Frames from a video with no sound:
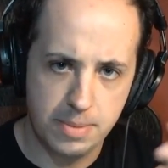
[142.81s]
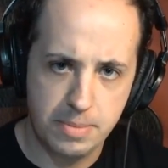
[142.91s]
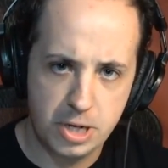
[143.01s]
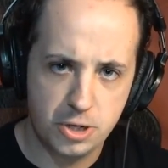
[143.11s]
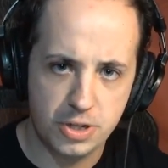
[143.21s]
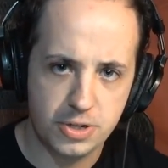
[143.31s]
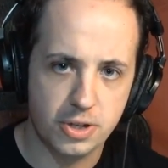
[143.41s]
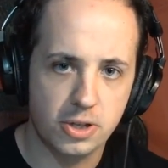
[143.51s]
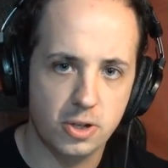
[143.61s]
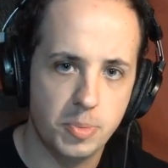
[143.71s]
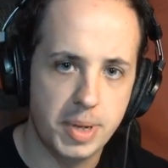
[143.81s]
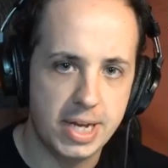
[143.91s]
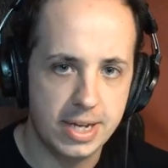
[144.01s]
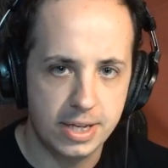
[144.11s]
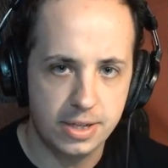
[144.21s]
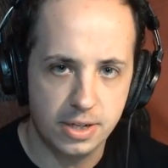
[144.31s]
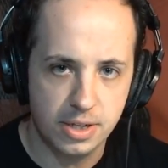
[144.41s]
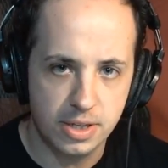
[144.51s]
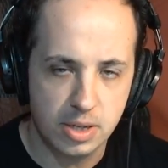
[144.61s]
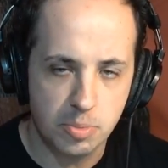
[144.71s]
I had mentioned this a little bit in
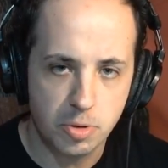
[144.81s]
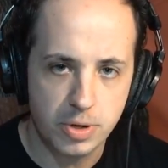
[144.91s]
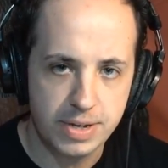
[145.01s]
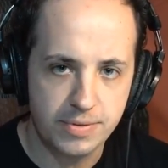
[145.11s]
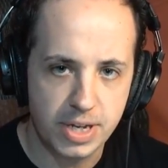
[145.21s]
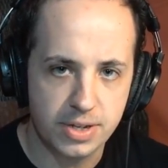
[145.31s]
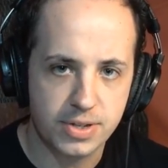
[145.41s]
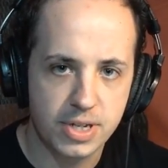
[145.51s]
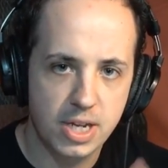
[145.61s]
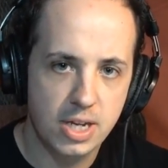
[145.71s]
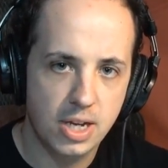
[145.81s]
the previous